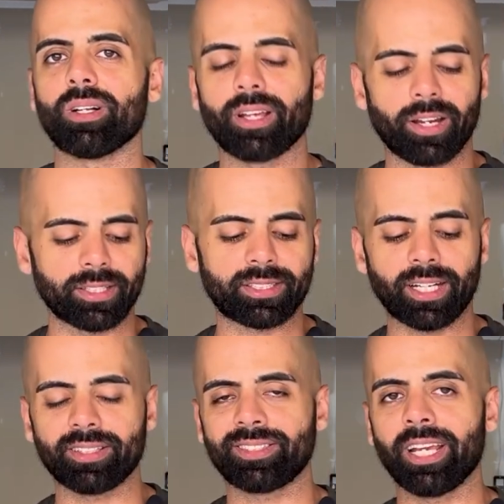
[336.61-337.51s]
and it
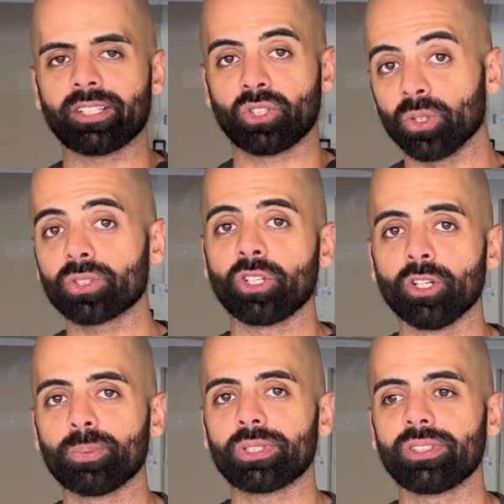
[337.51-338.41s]
said take 2
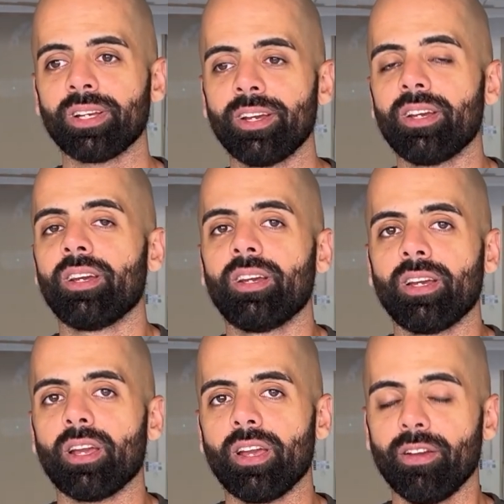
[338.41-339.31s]
scoops
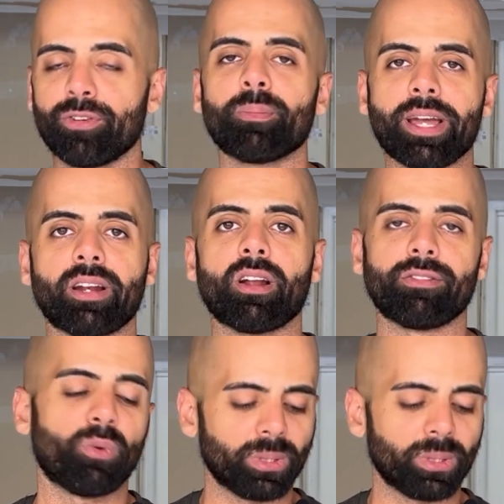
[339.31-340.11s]
if you're man enough.